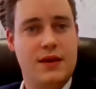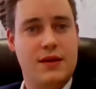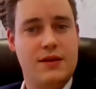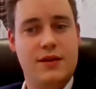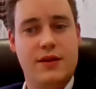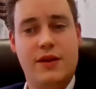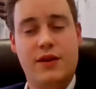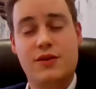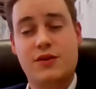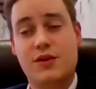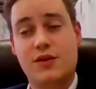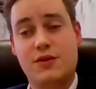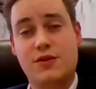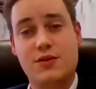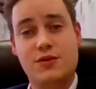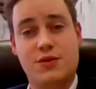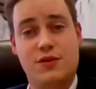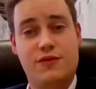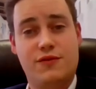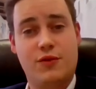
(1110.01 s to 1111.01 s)
Now that'll
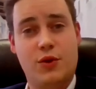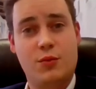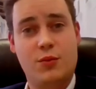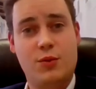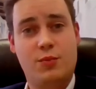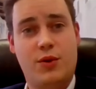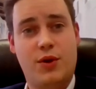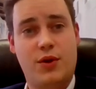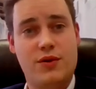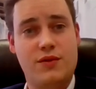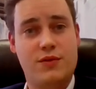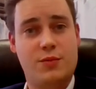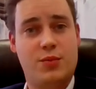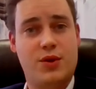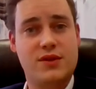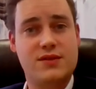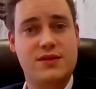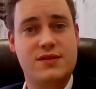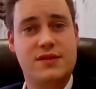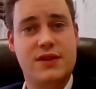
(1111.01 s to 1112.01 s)
conclude the formal part of the
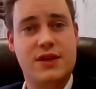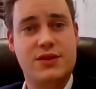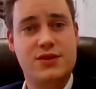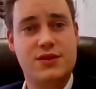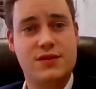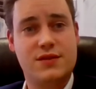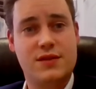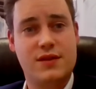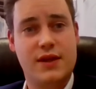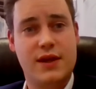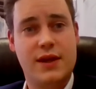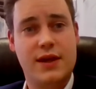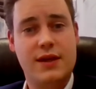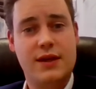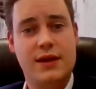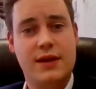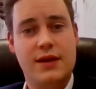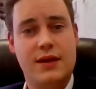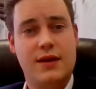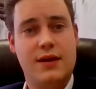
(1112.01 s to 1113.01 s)
presentation today,